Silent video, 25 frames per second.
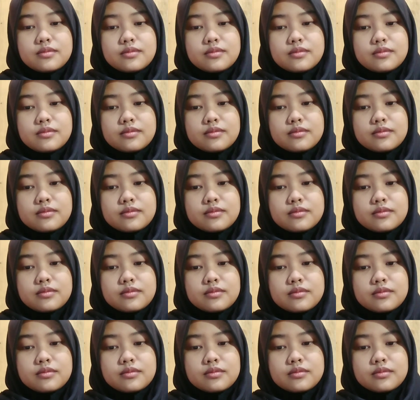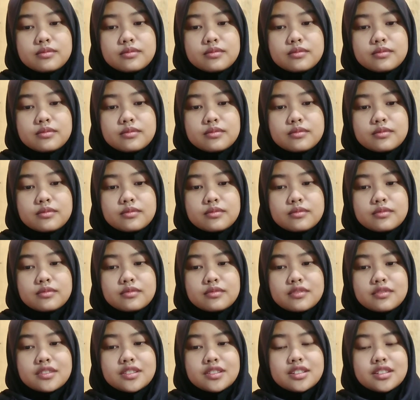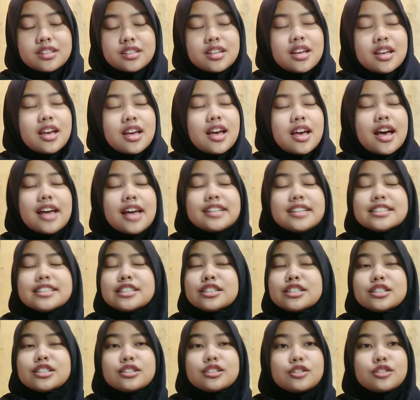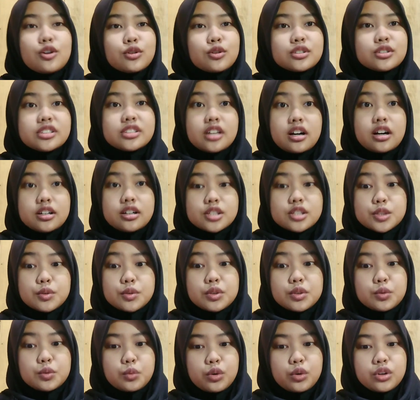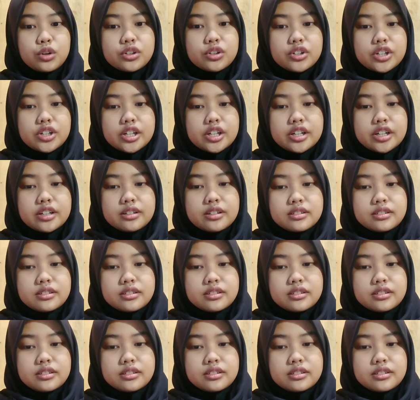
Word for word: And soaked us with water. And soaked us with water.